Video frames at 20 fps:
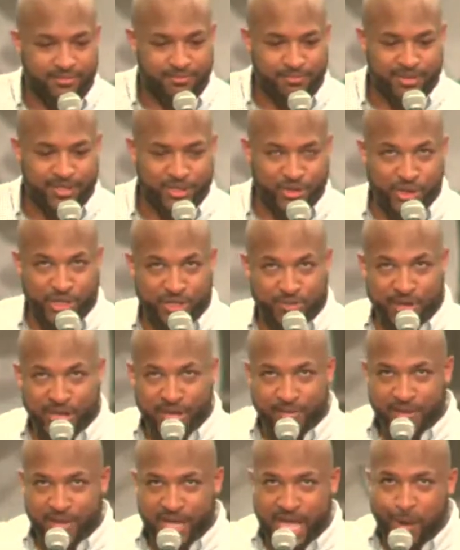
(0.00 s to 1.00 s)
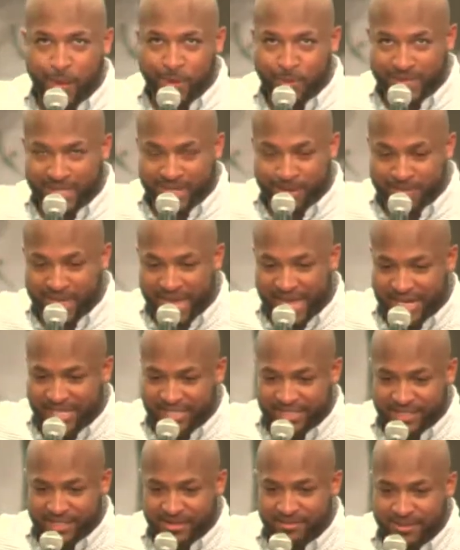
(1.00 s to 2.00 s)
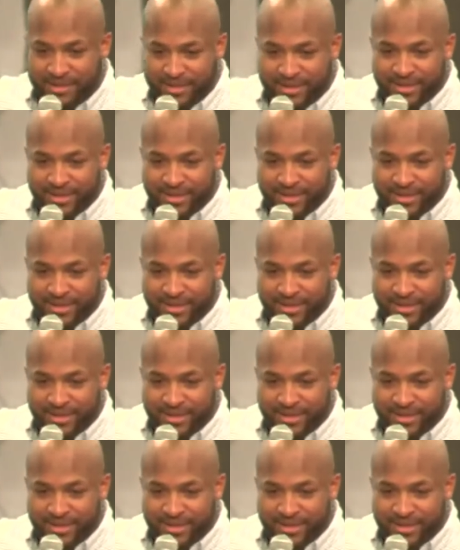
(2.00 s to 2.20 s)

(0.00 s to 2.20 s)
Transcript: Put the scripture back up there. I don't think I'm making this up.